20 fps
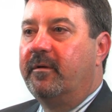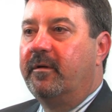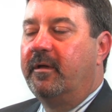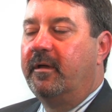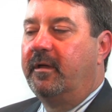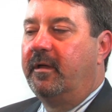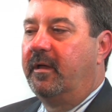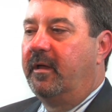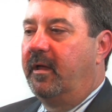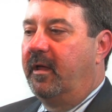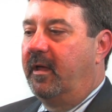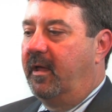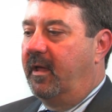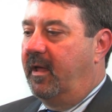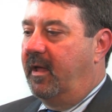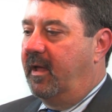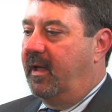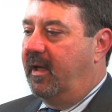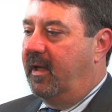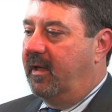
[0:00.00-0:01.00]

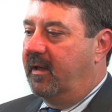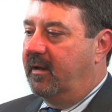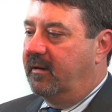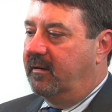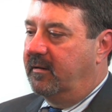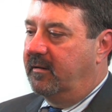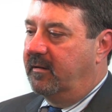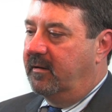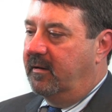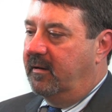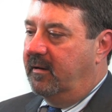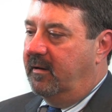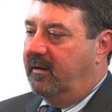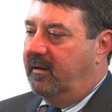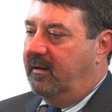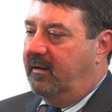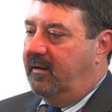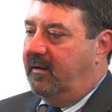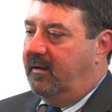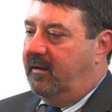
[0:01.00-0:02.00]

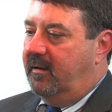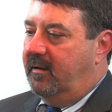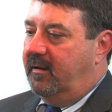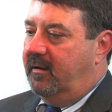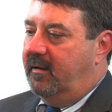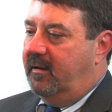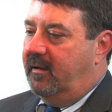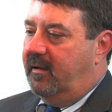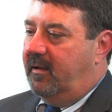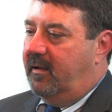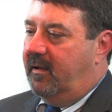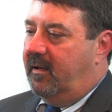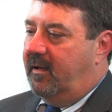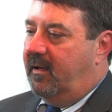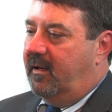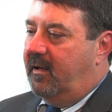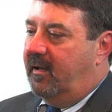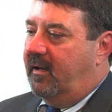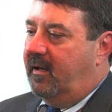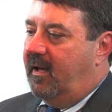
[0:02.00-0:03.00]
And
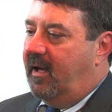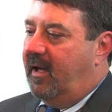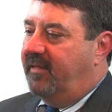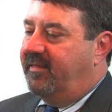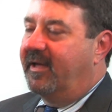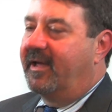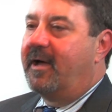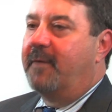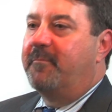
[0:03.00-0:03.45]
uh, I think